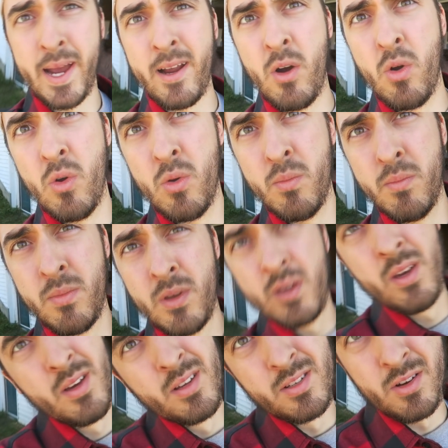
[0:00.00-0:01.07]
back home.
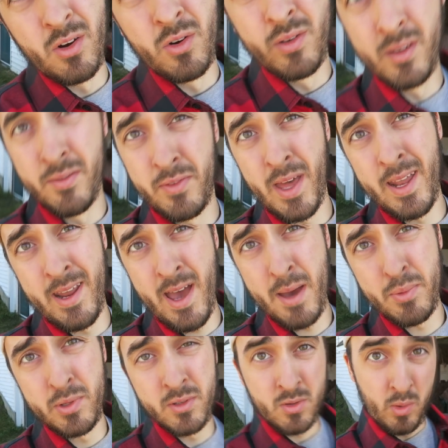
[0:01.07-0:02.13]
So if that
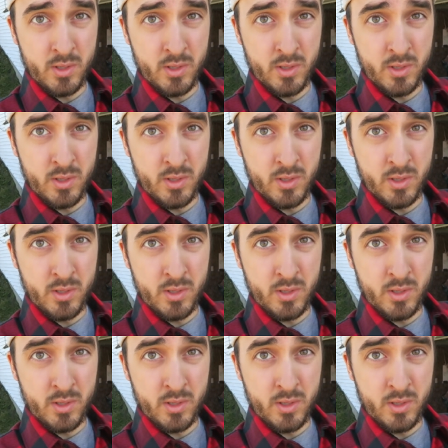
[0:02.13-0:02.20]
happens,